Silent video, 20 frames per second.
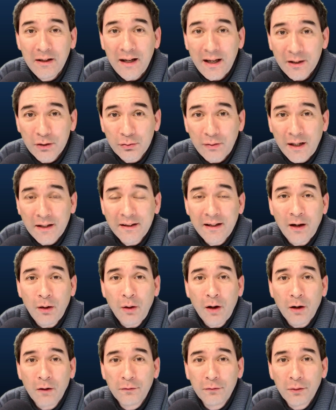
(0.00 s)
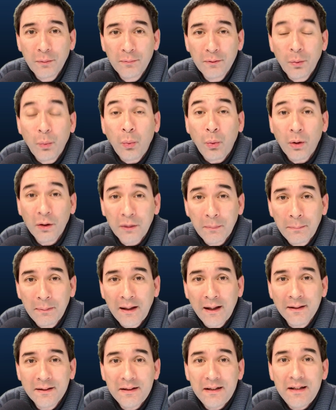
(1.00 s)
at right now are from the water
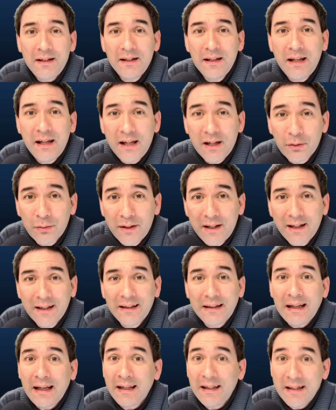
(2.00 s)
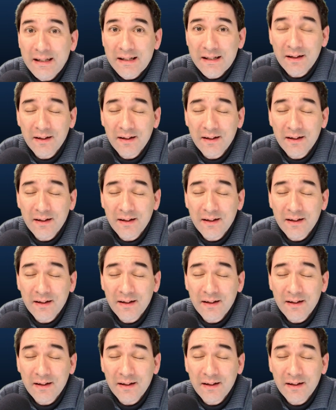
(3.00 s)
plant Egeria densa.